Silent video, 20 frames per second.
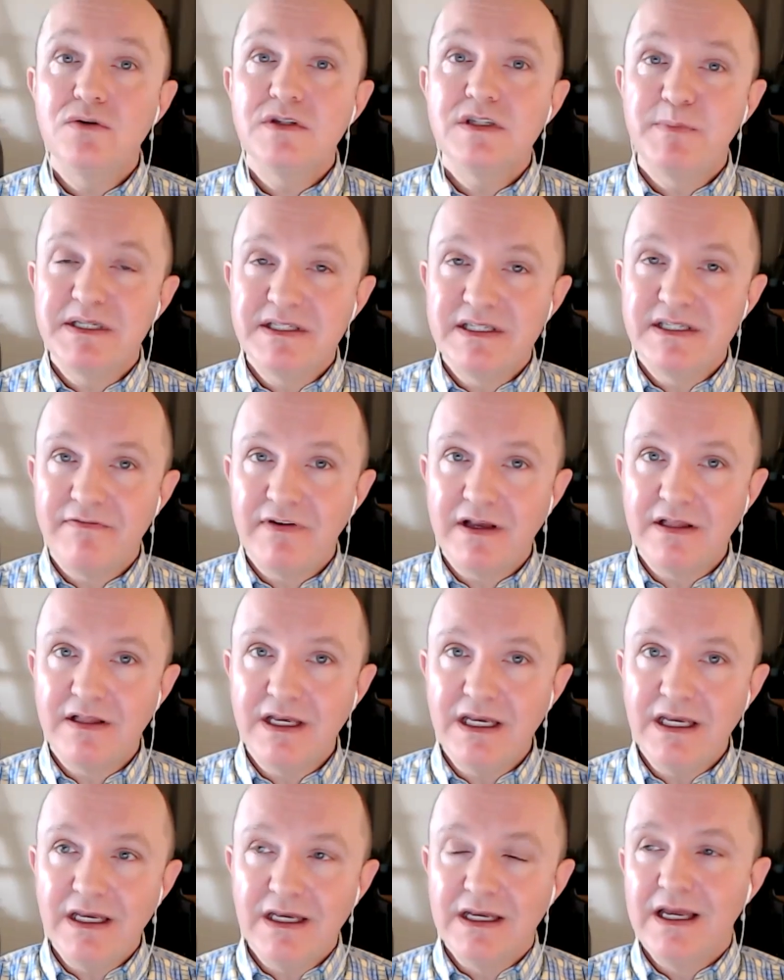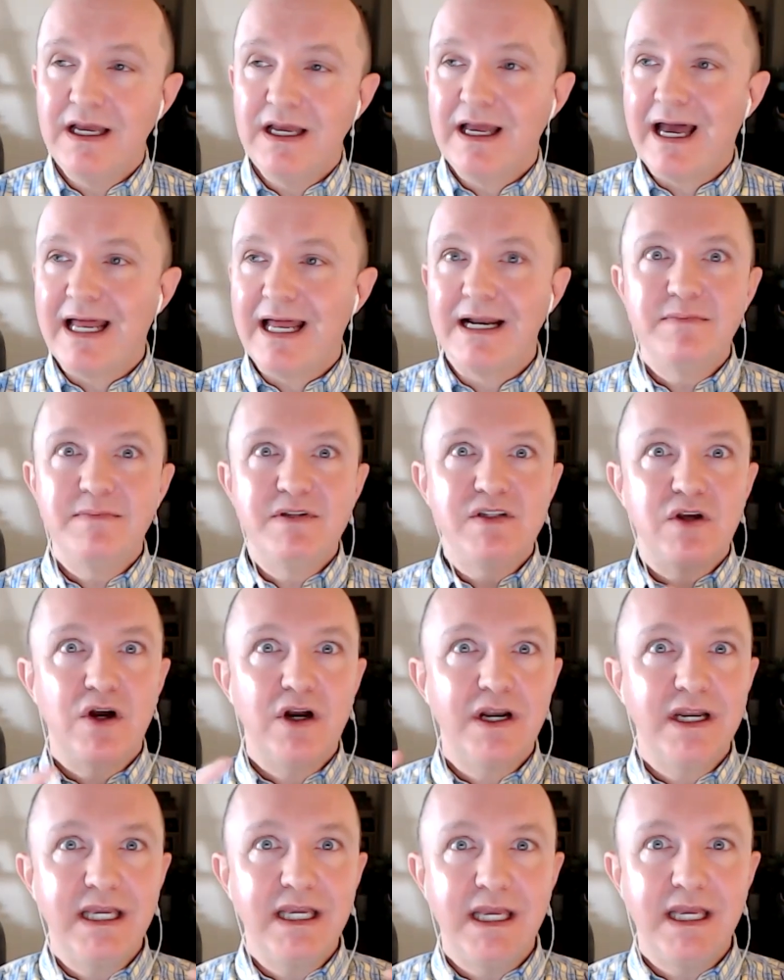specifically, and I'm
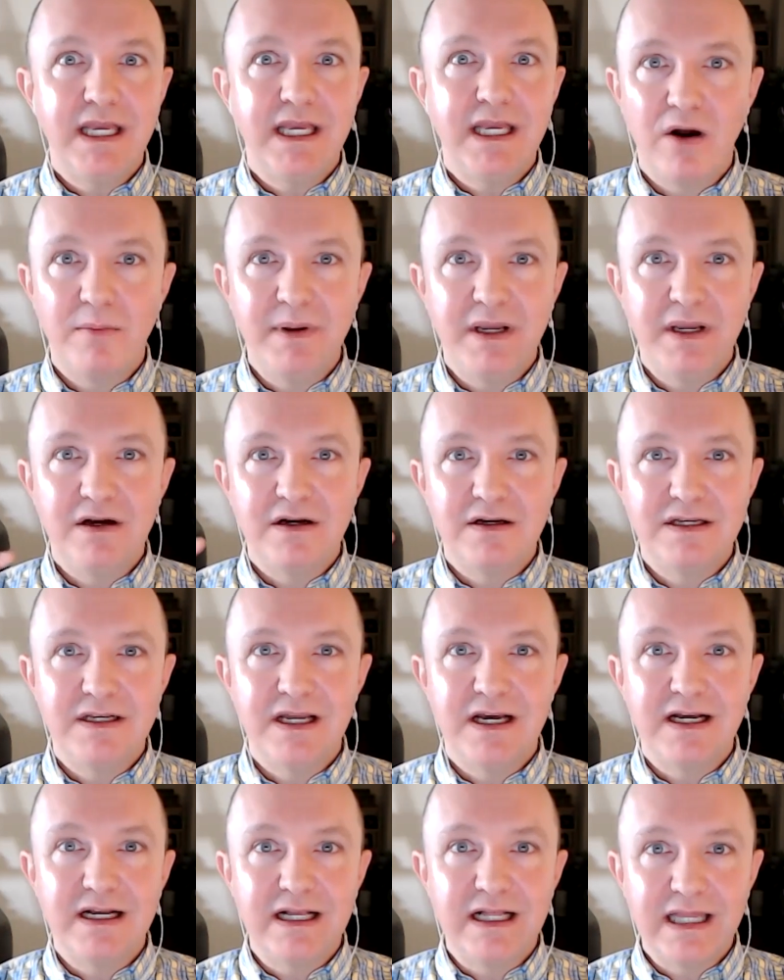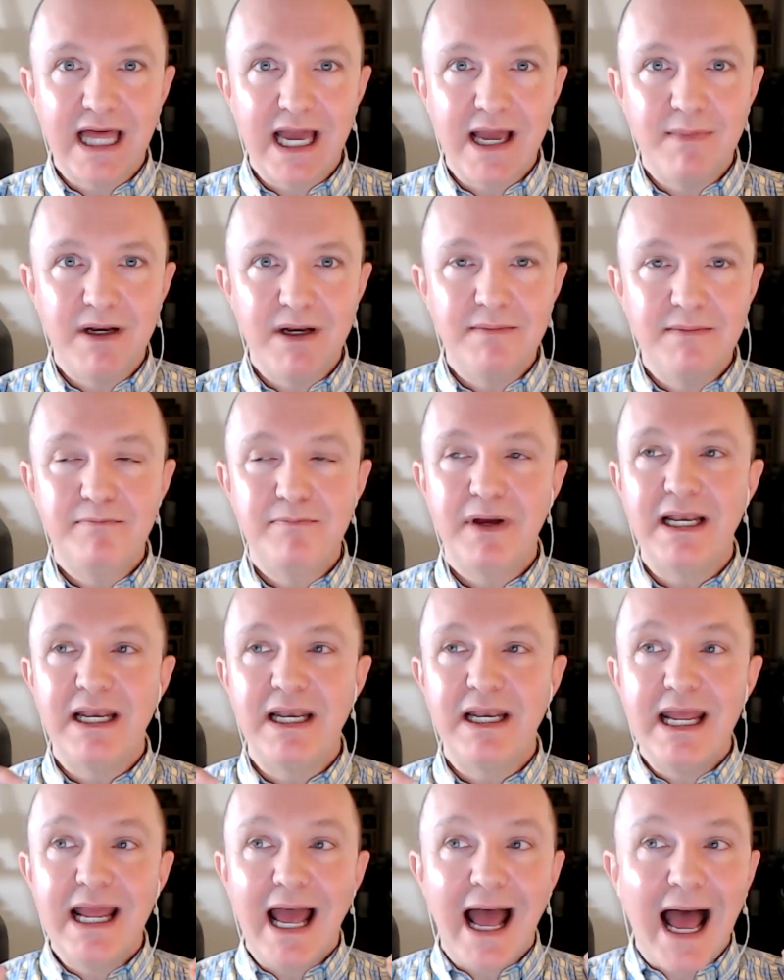sorry to keep harping on uh, but
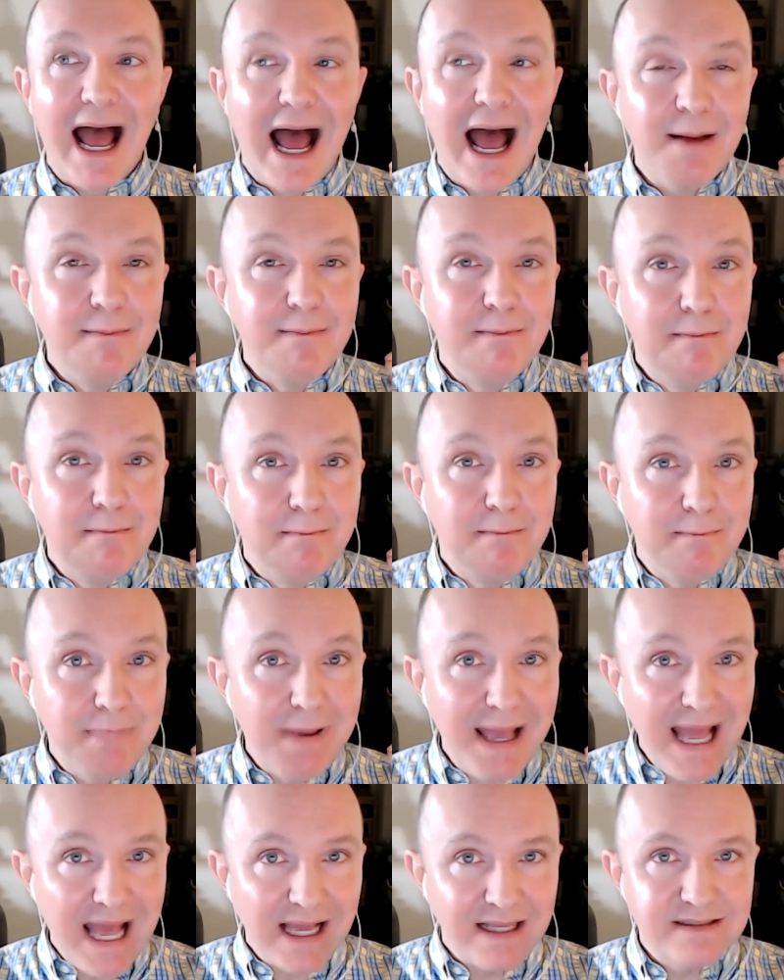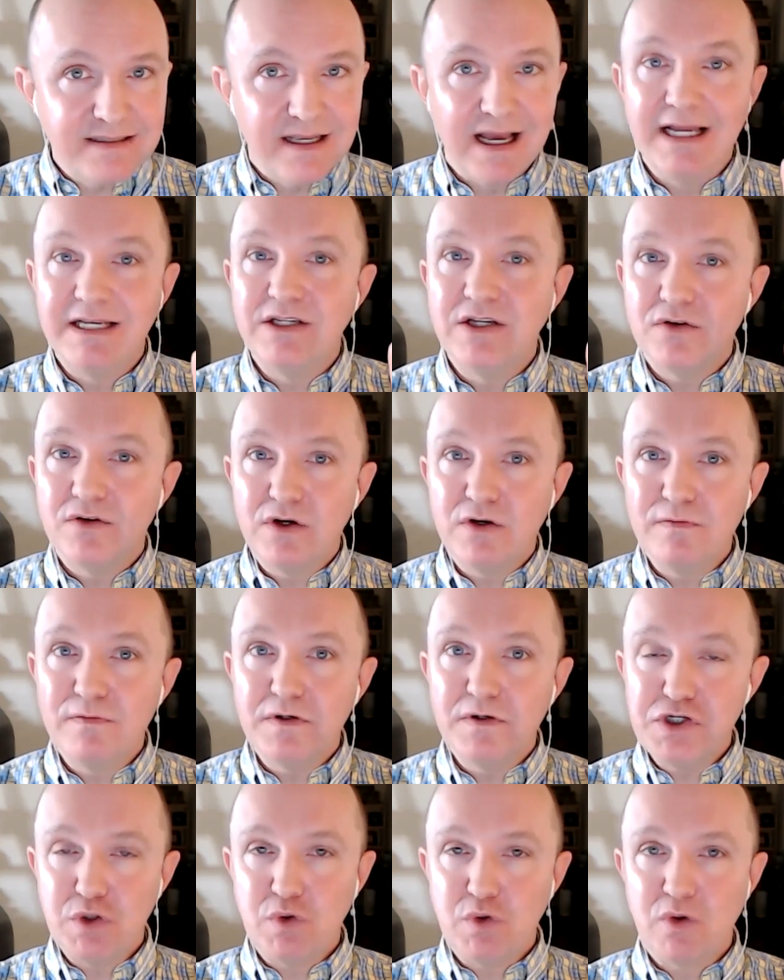I bet, I don't know
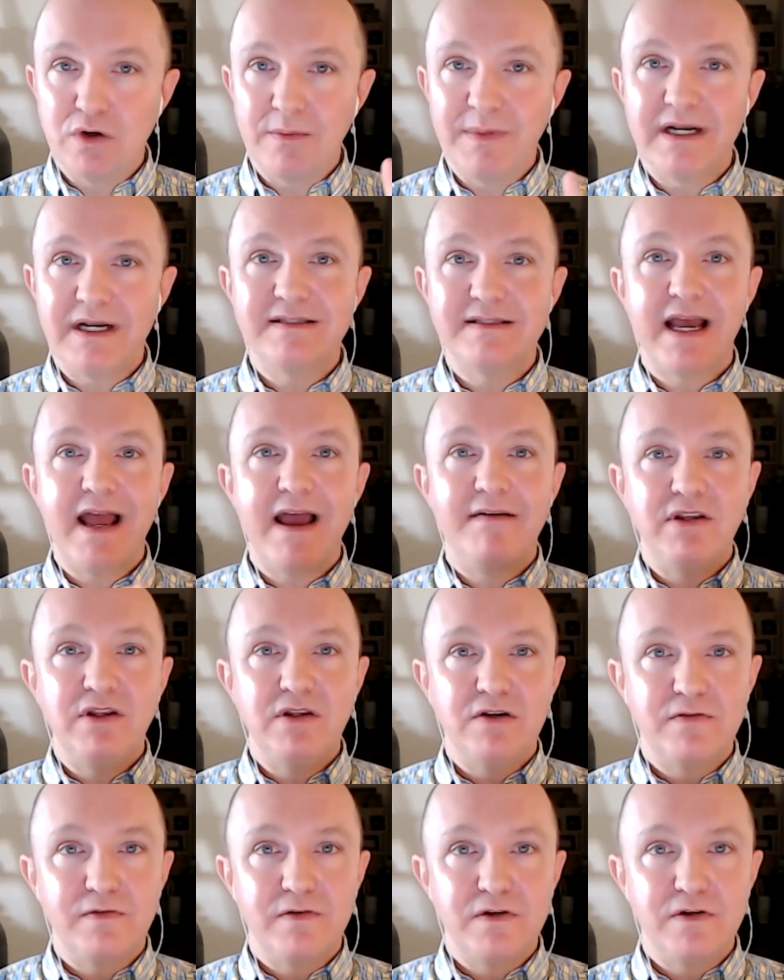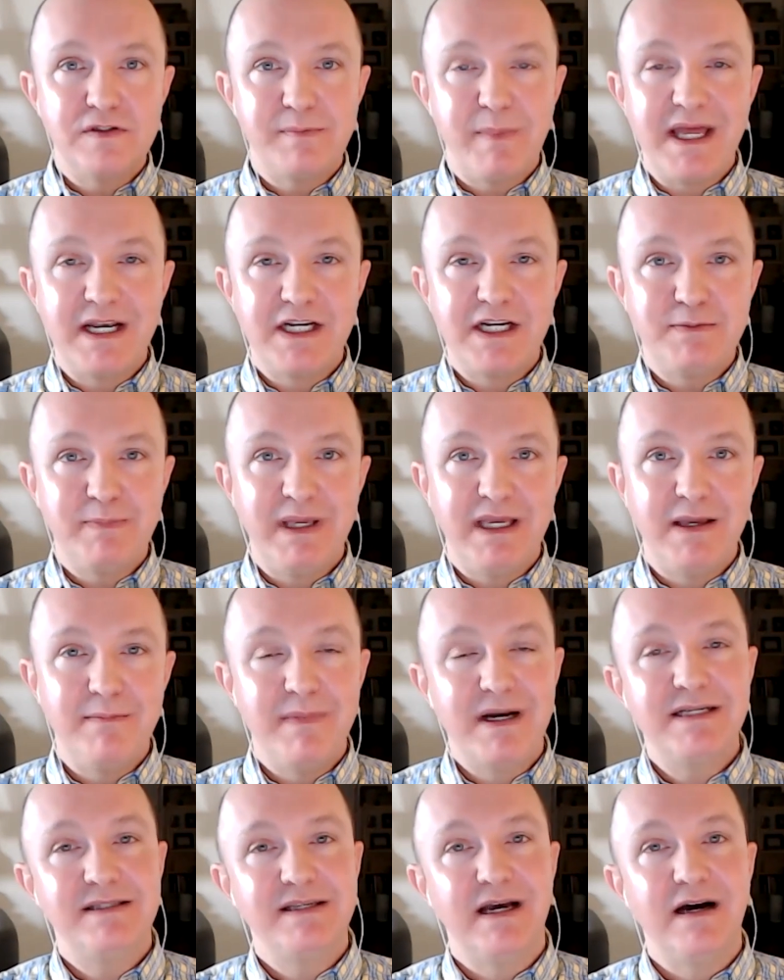for sure because I haven't looked for Spanish speaking
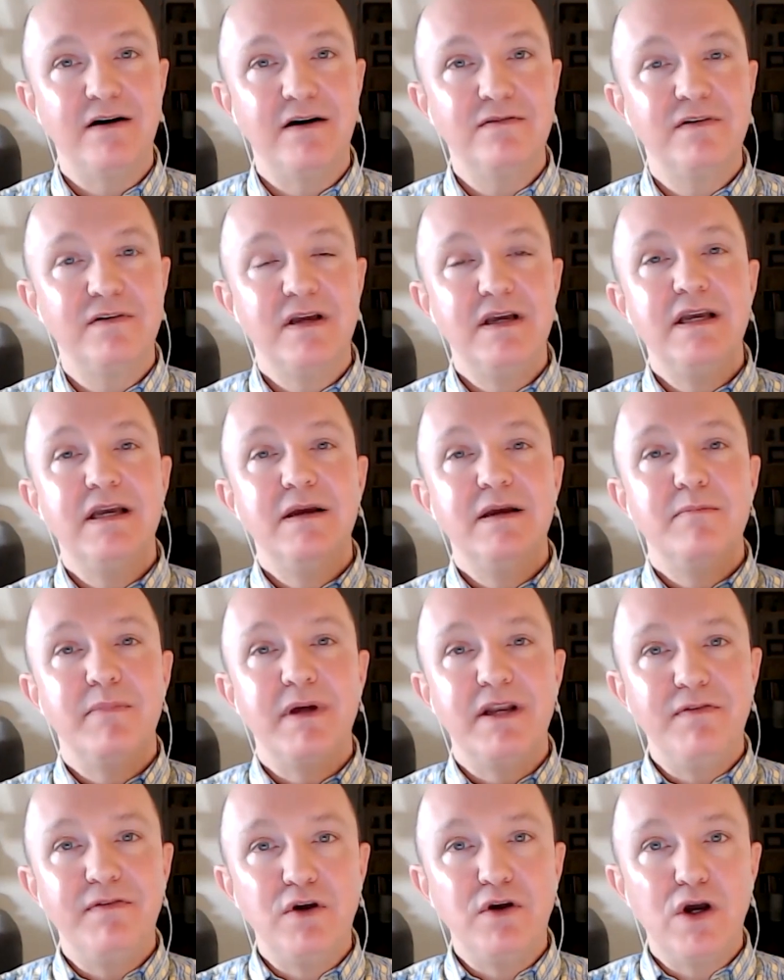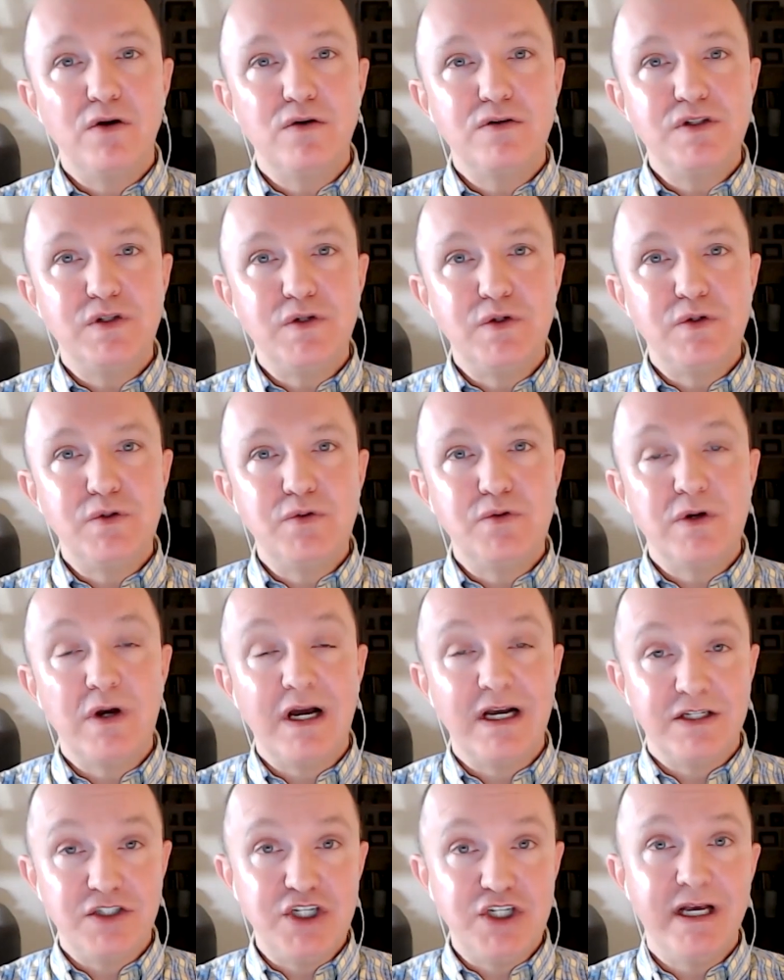myself, but if you go to
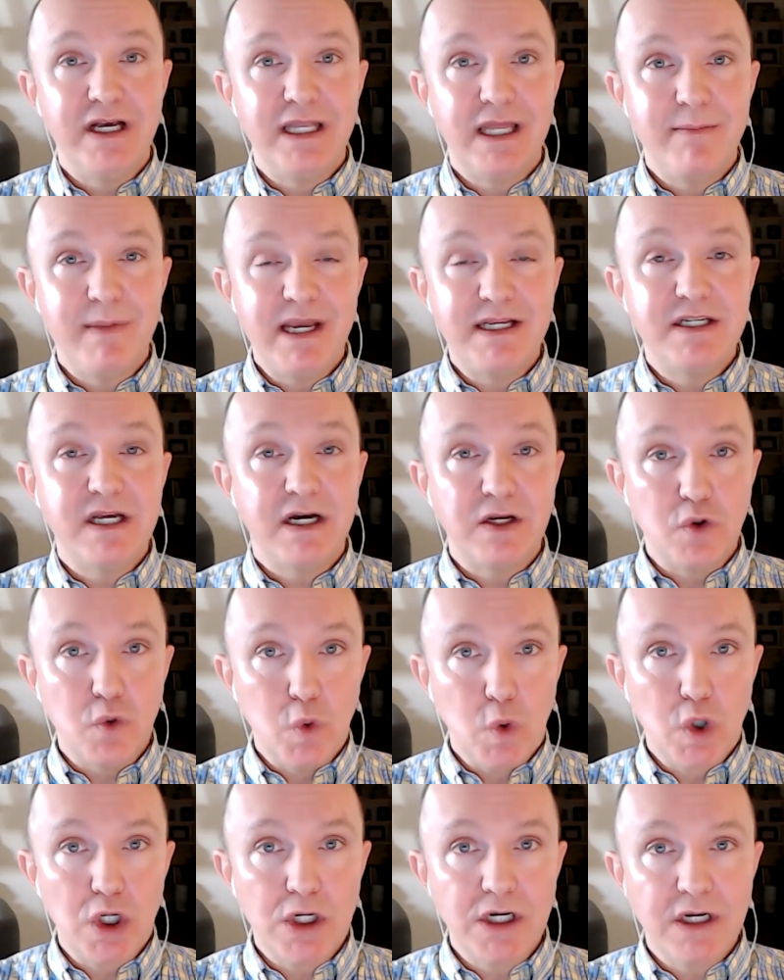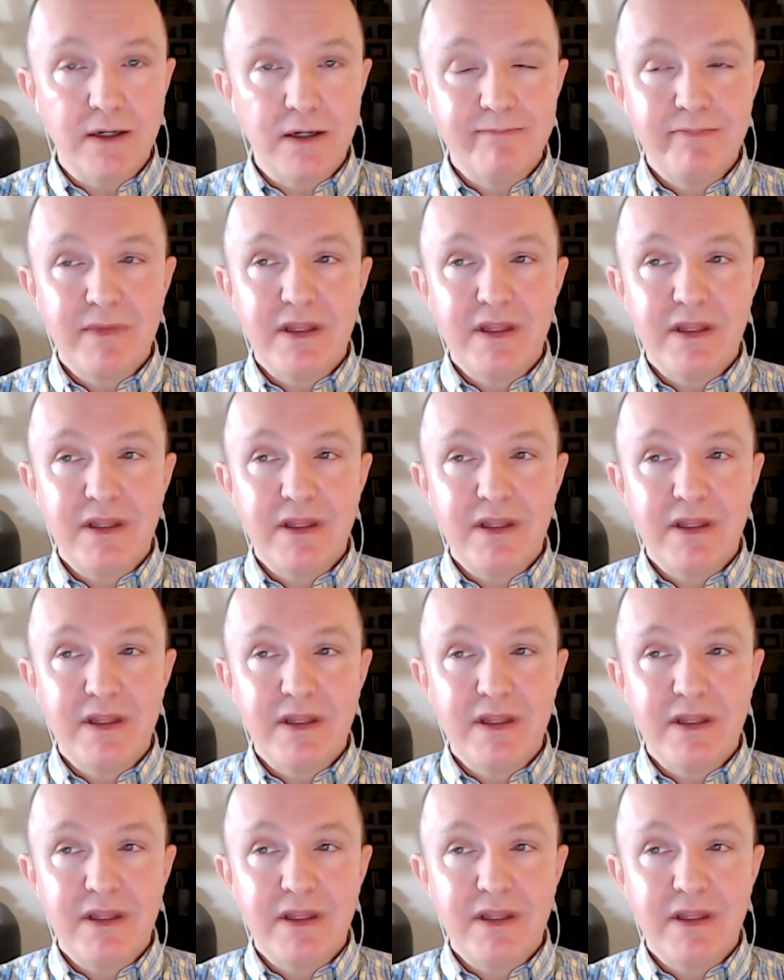uh, glma.org,